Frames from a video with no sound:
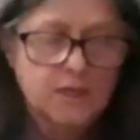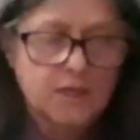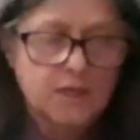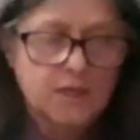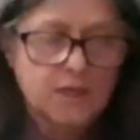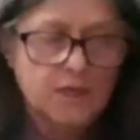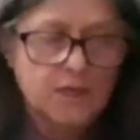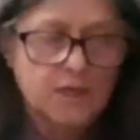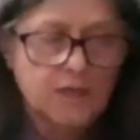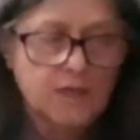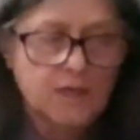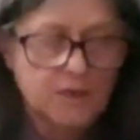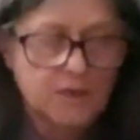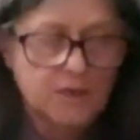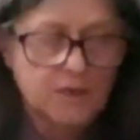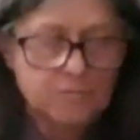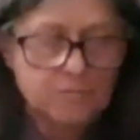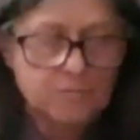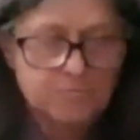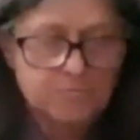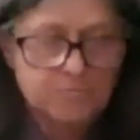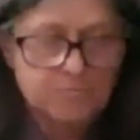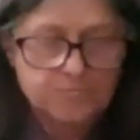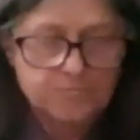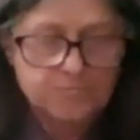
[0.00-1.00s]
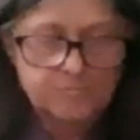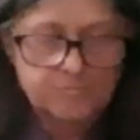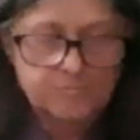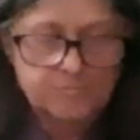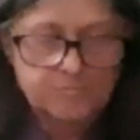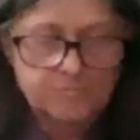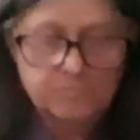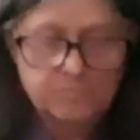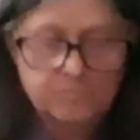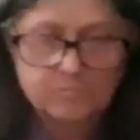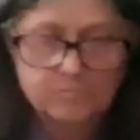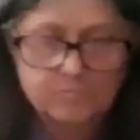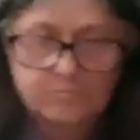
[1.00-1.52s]
And
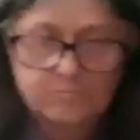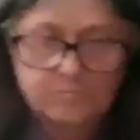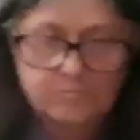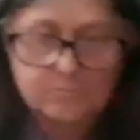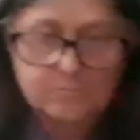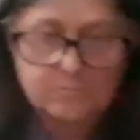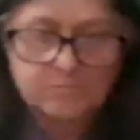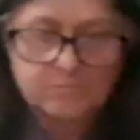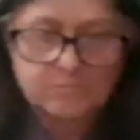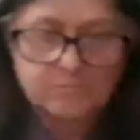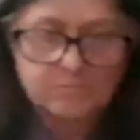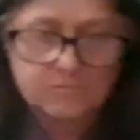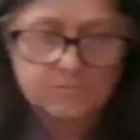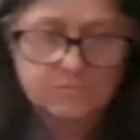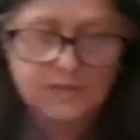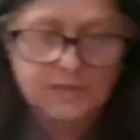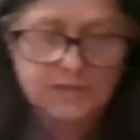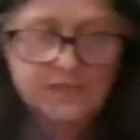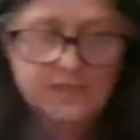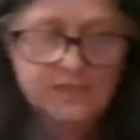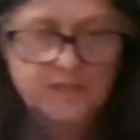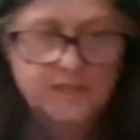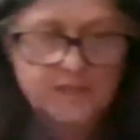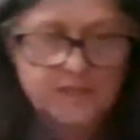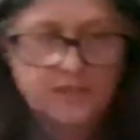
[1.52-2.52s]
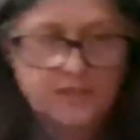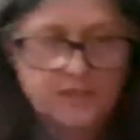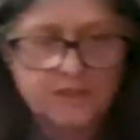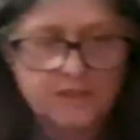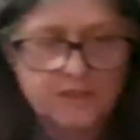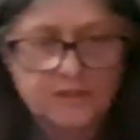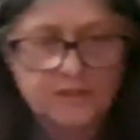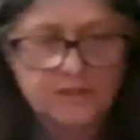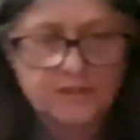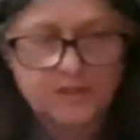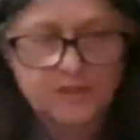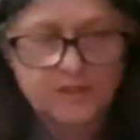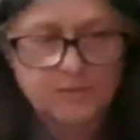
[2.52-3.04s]
then
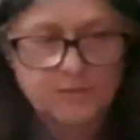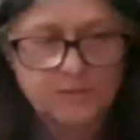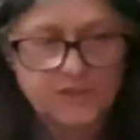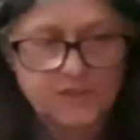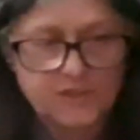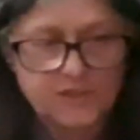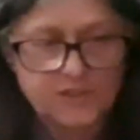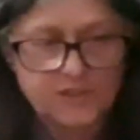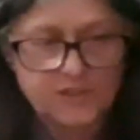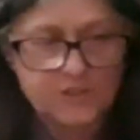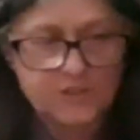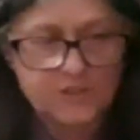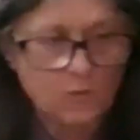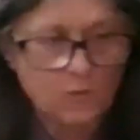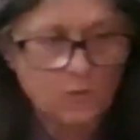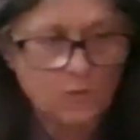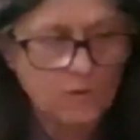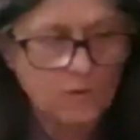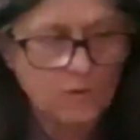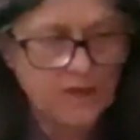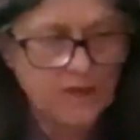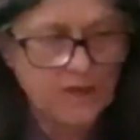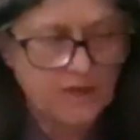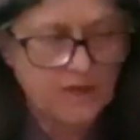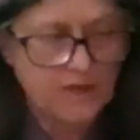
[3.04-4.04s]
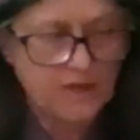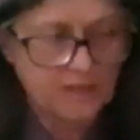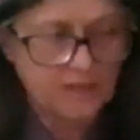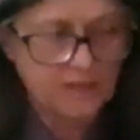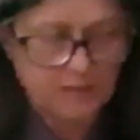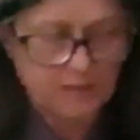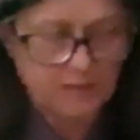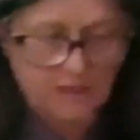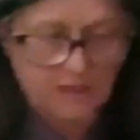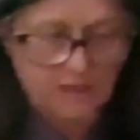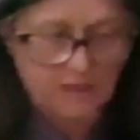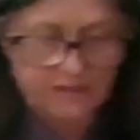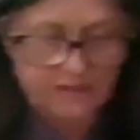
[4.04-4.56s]
there was a story
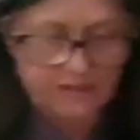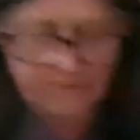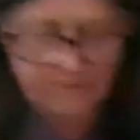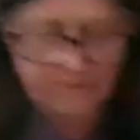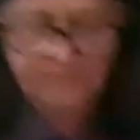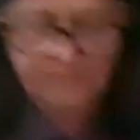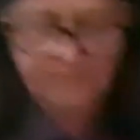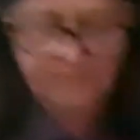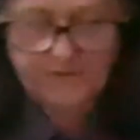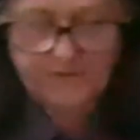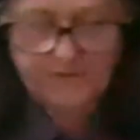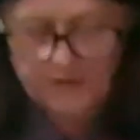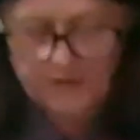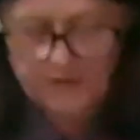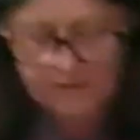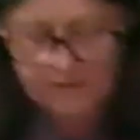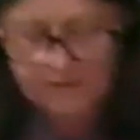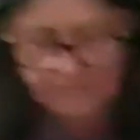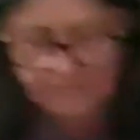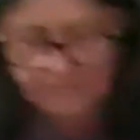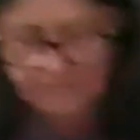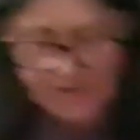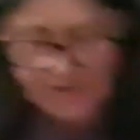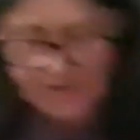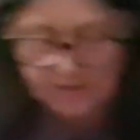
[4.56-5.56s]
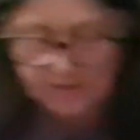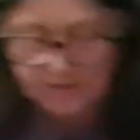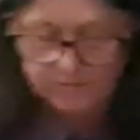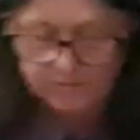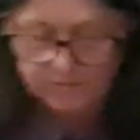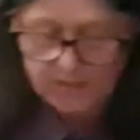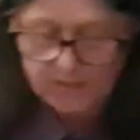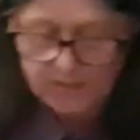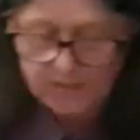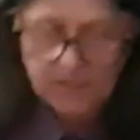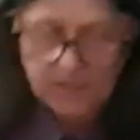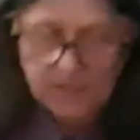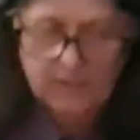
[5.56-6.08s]
I found
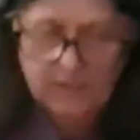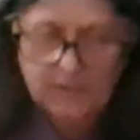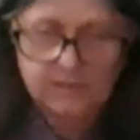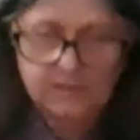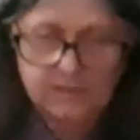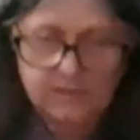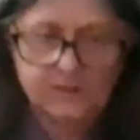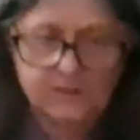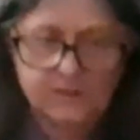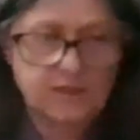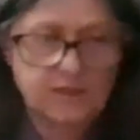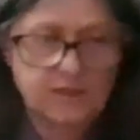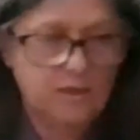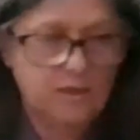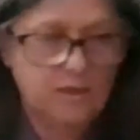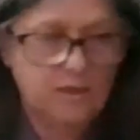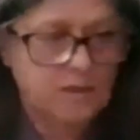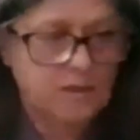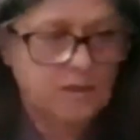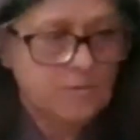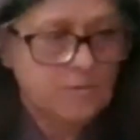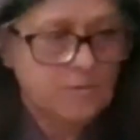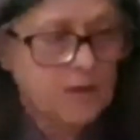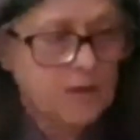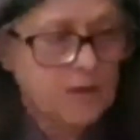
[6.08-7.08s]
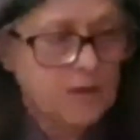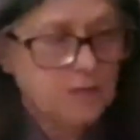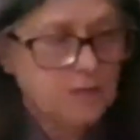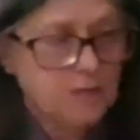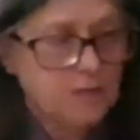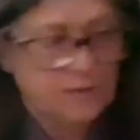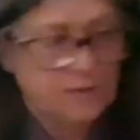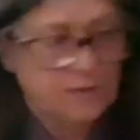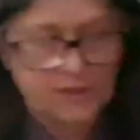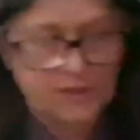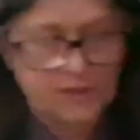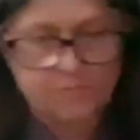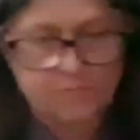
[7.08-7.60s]
as I
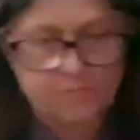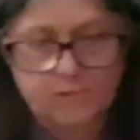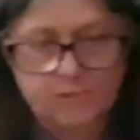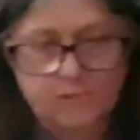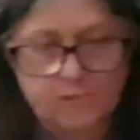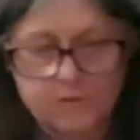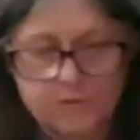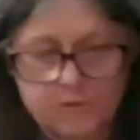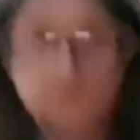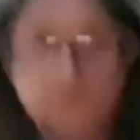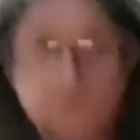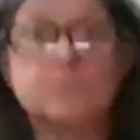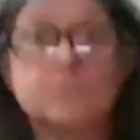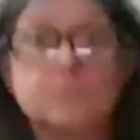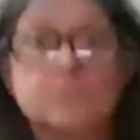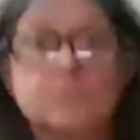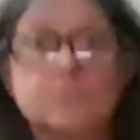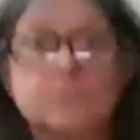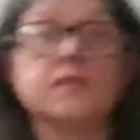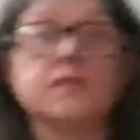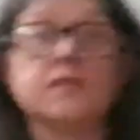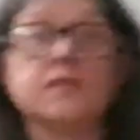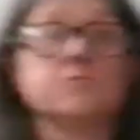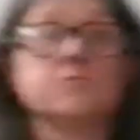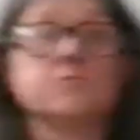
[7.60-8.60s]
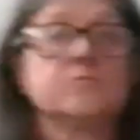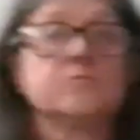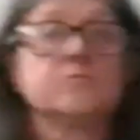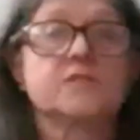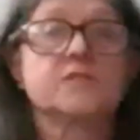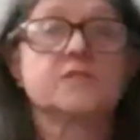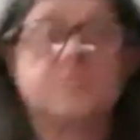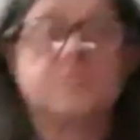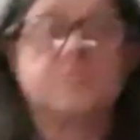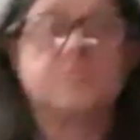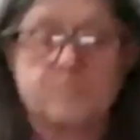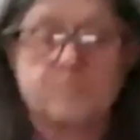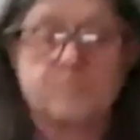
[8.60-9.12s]
was doing
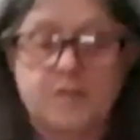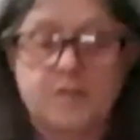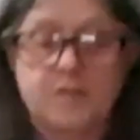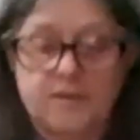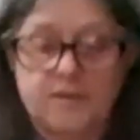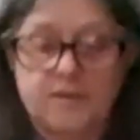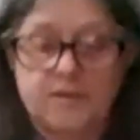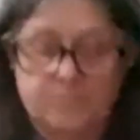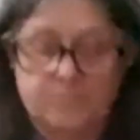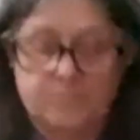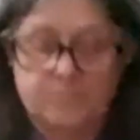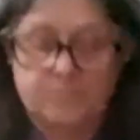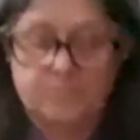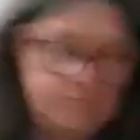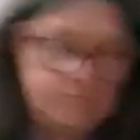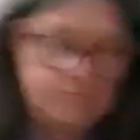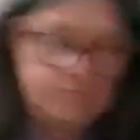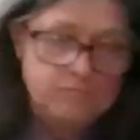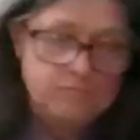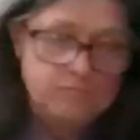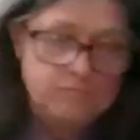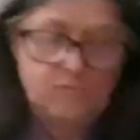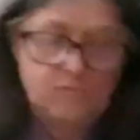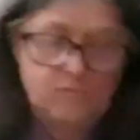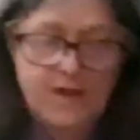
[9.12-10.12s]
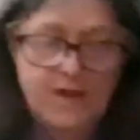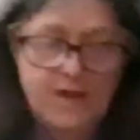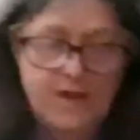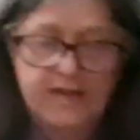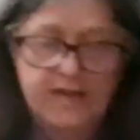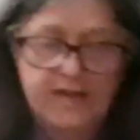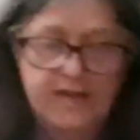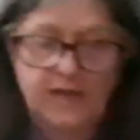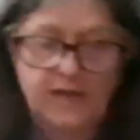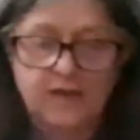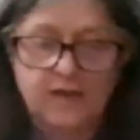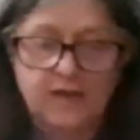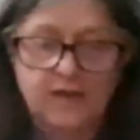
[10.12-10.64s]
some of my
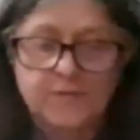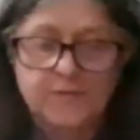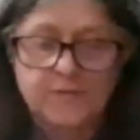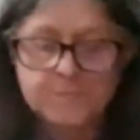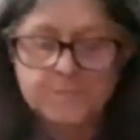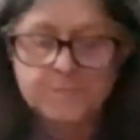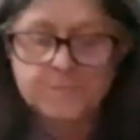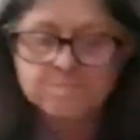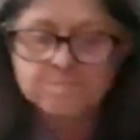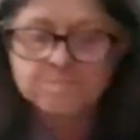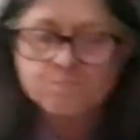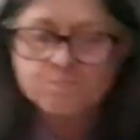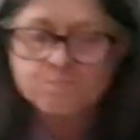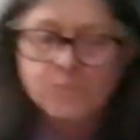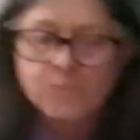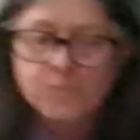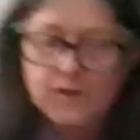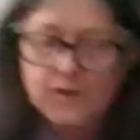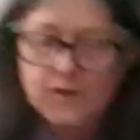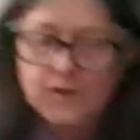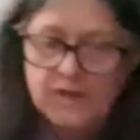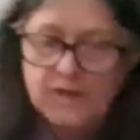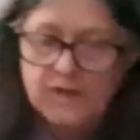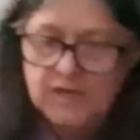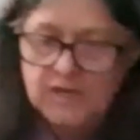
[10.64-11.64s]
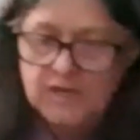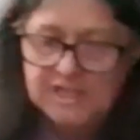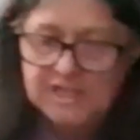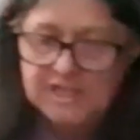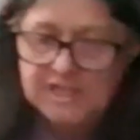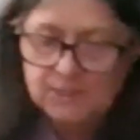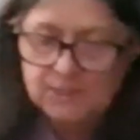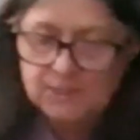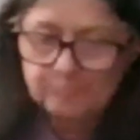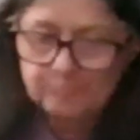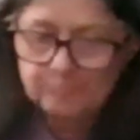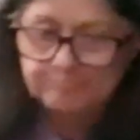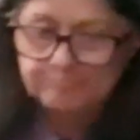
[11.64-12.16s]
writing,
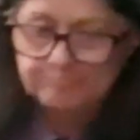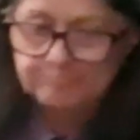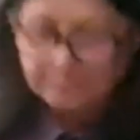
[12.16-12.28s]
and